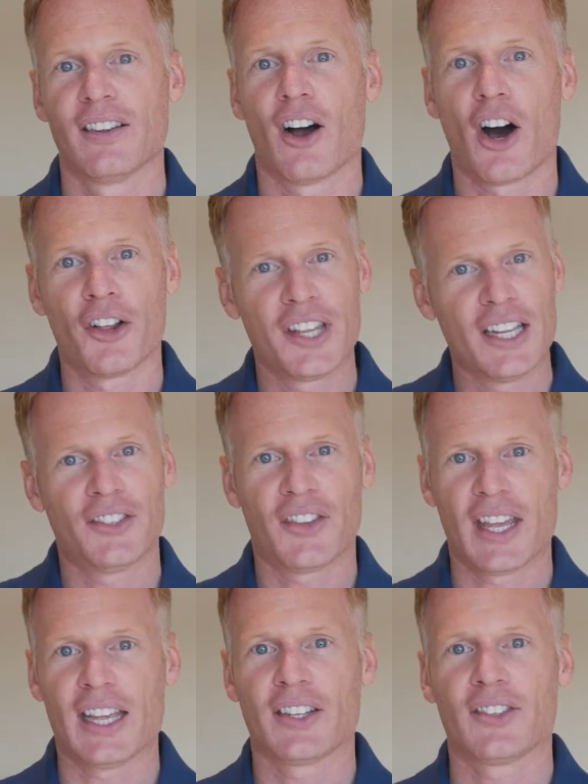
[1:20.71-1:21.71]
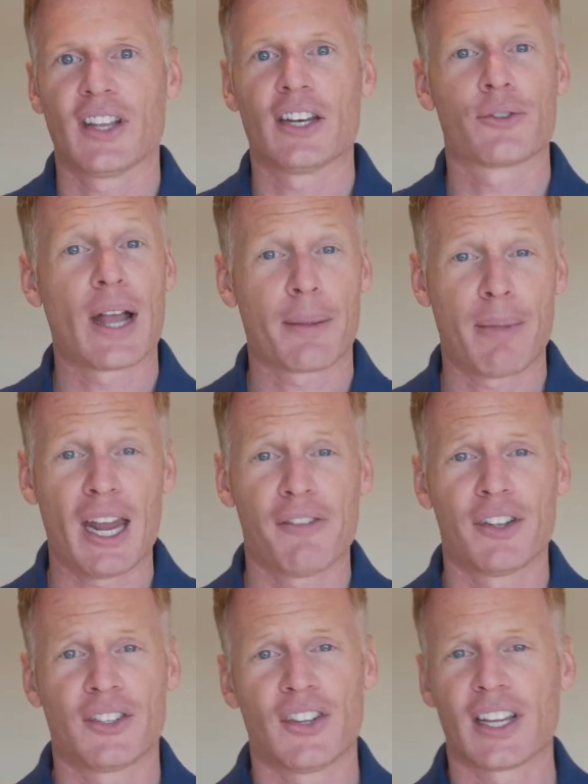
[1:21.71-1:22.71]
All these things and direct
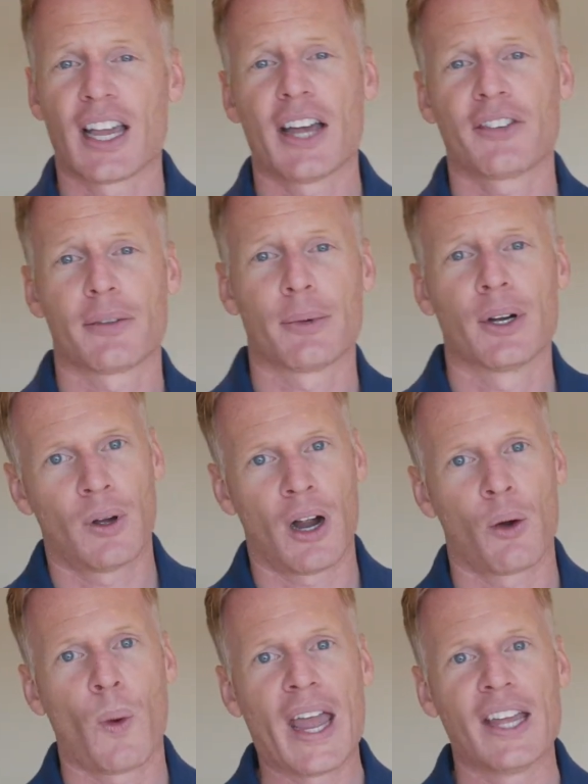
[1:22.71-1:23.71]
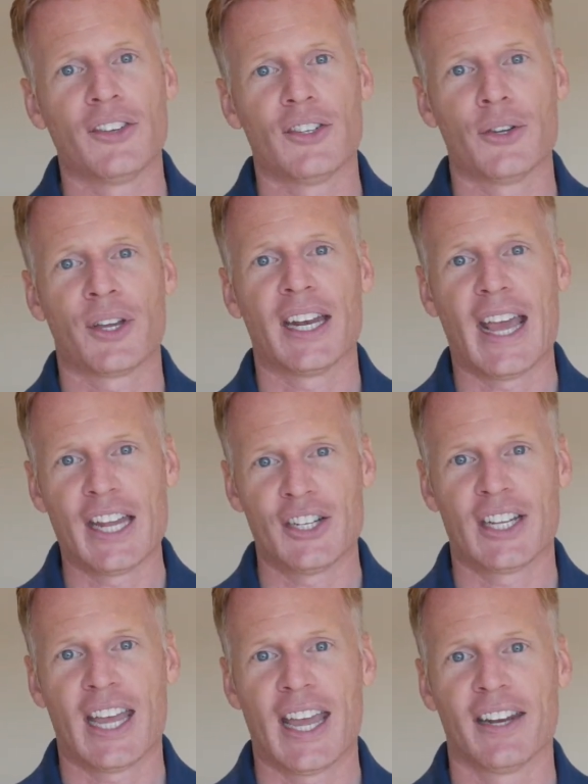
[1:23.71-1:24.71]
benefits to the customer are ways you can
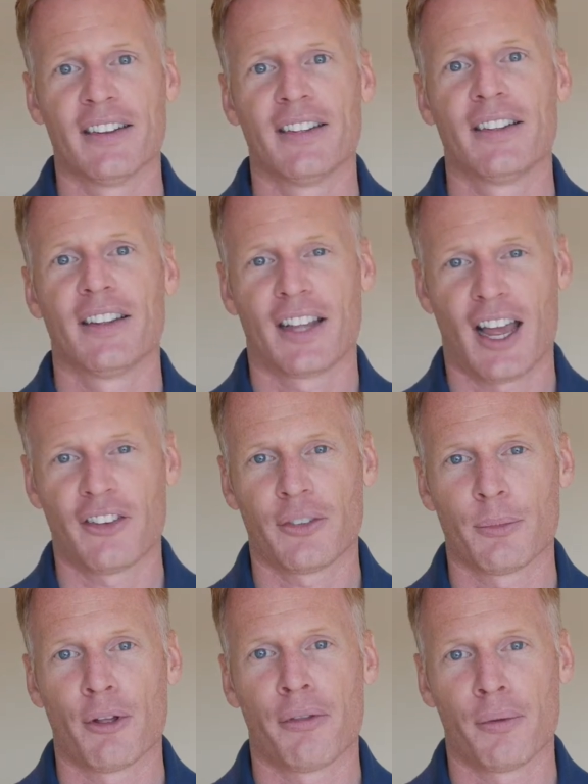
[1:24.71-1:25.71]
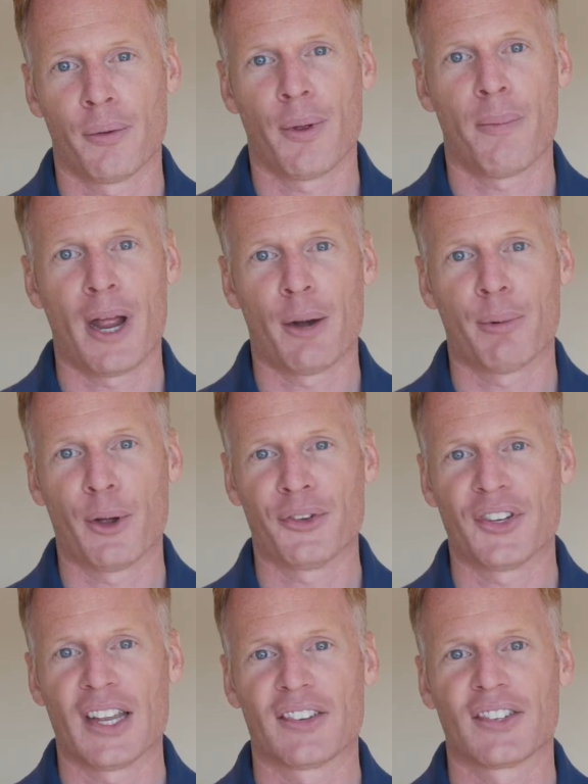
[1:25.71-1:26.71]
educate the customer through the repair
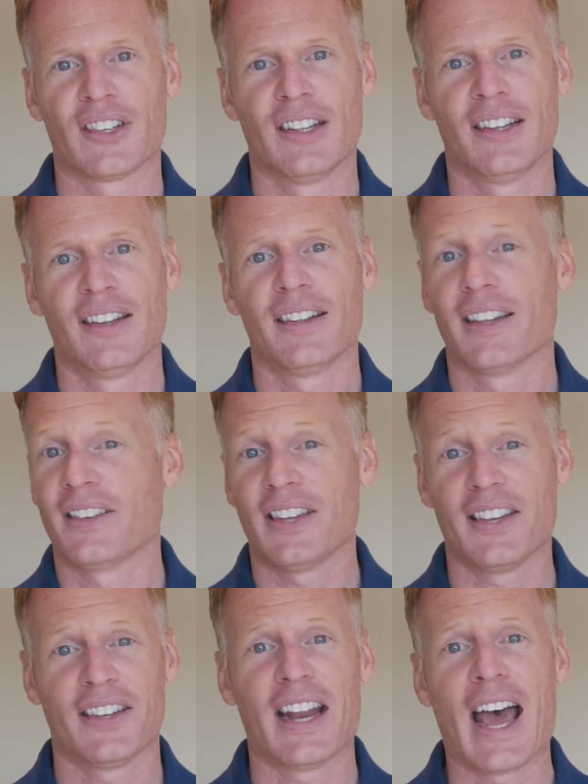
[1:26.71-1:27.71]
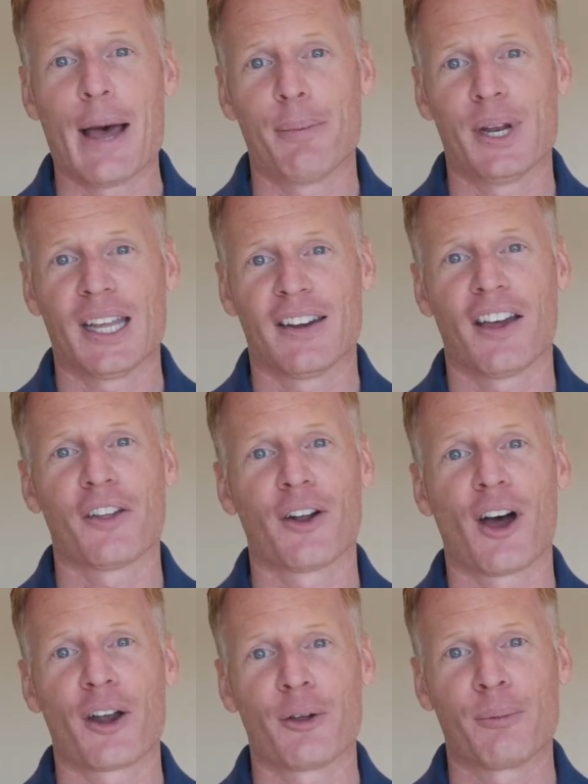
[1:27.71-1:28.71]
process. This isn't happening in other
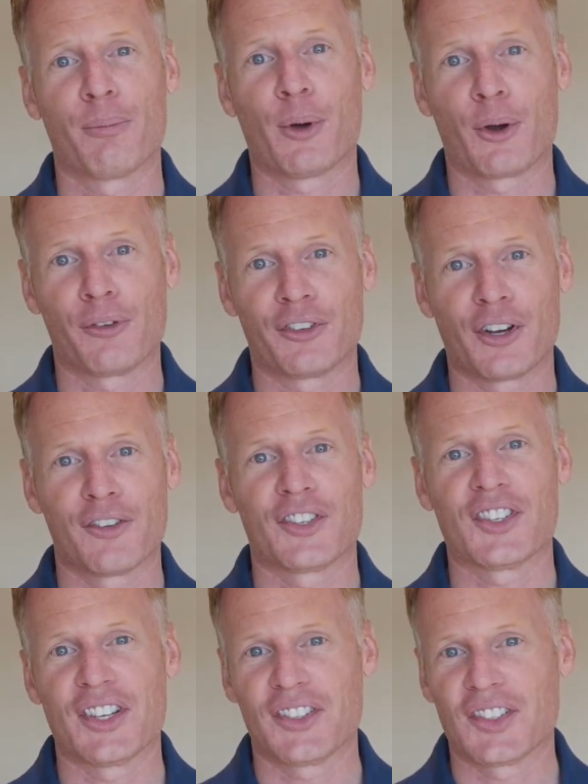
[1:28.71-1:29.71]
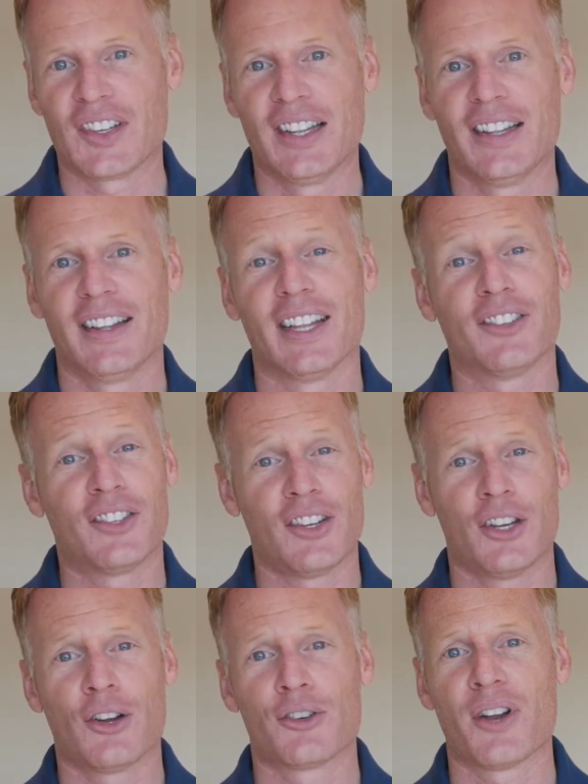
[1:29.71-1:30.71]
automotive services. It's to
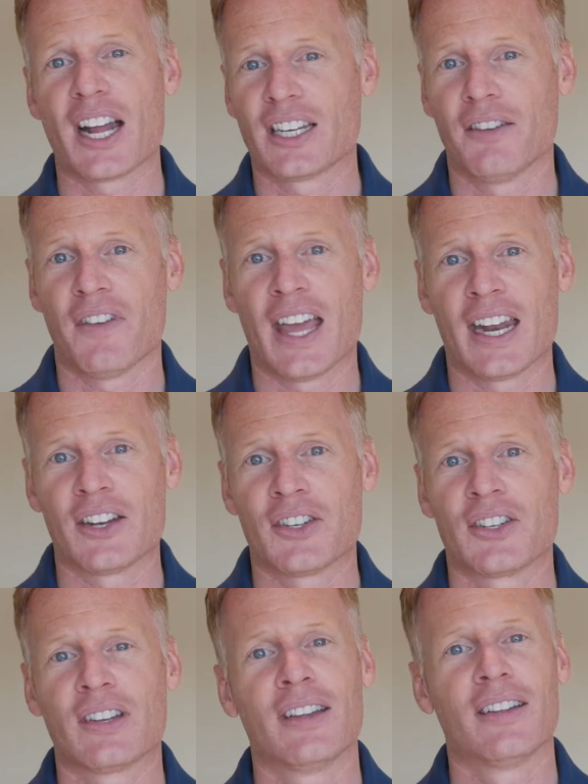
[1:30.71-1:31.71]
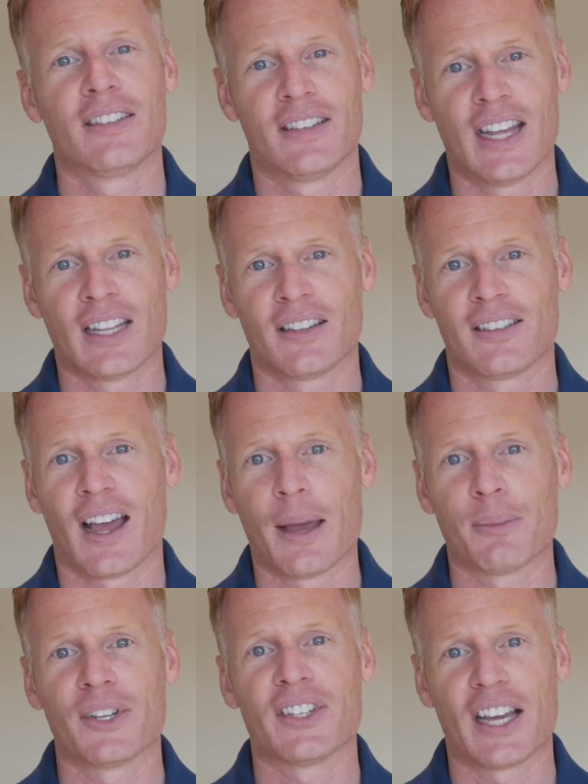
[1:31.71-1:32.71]
your direct advantage to take the
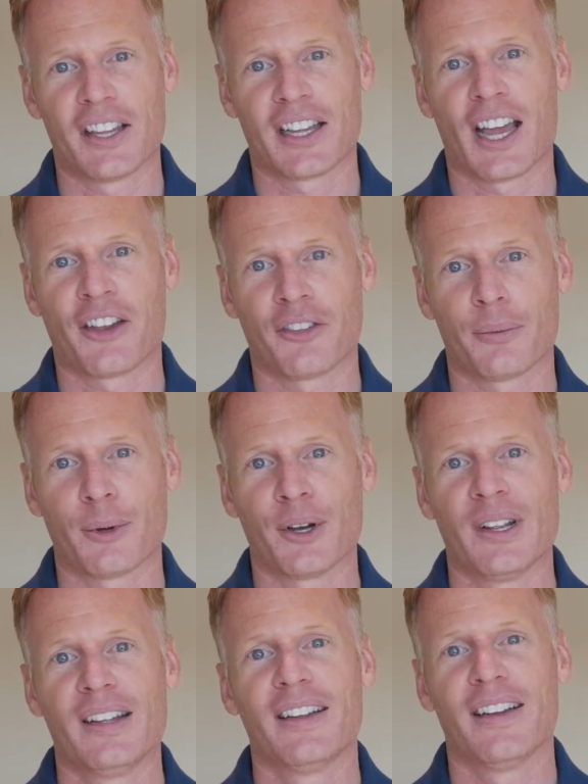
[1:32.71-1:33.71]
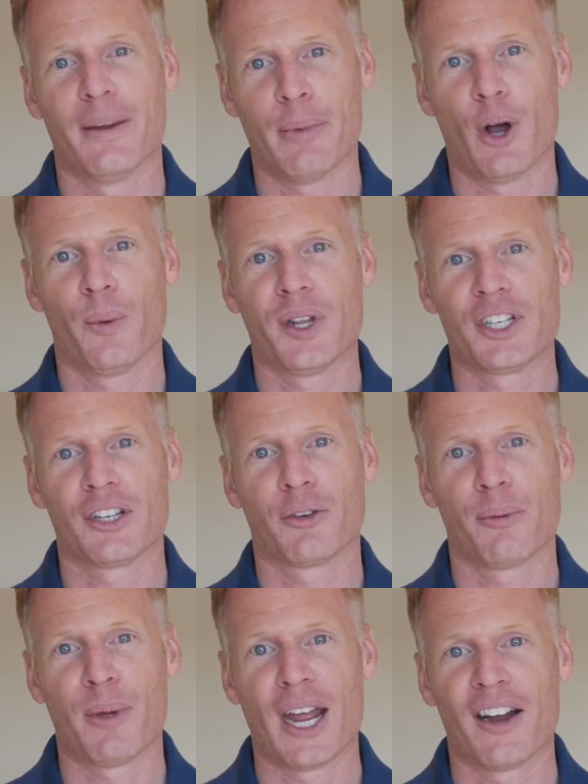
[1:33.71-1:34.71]
time to tell the customer about windshield
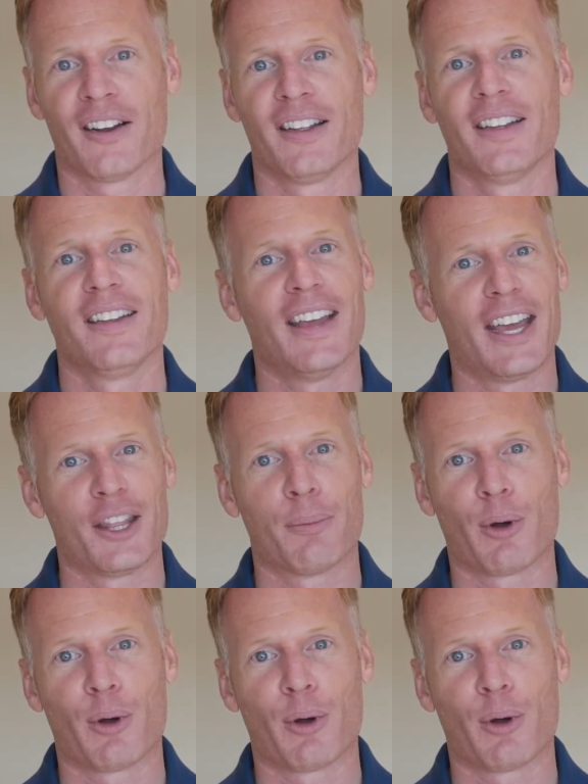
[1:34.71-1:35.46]
repair and the